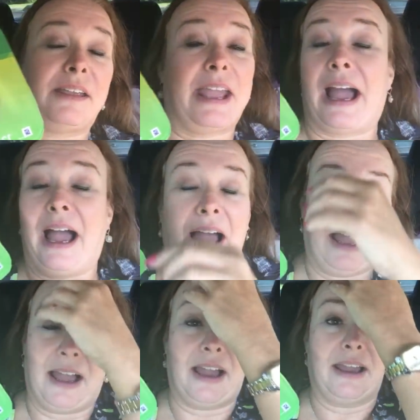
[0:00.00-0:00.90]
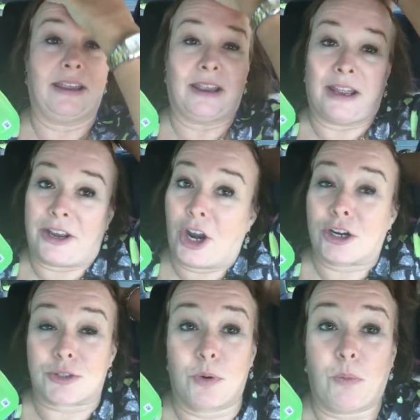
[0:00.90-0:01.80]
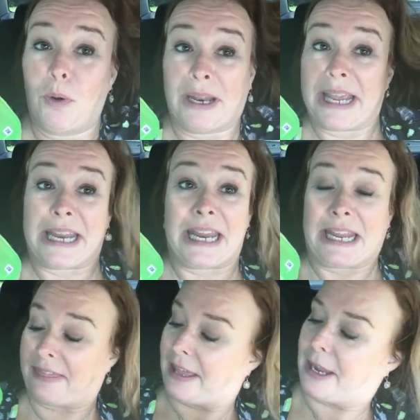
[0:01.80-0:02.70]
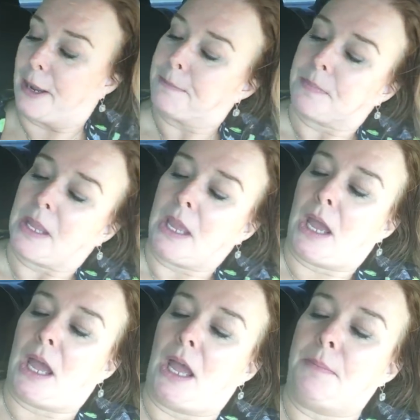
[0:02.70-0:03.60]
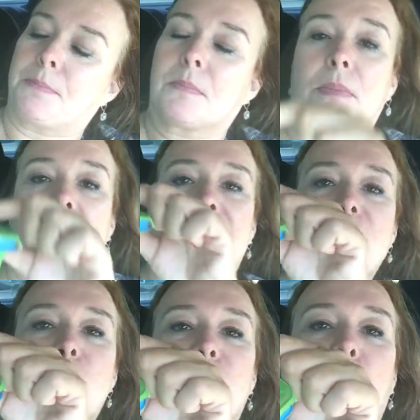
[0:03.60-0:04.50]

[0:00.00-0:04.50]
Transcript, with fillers: Yeah, a nurse will eat anything. These were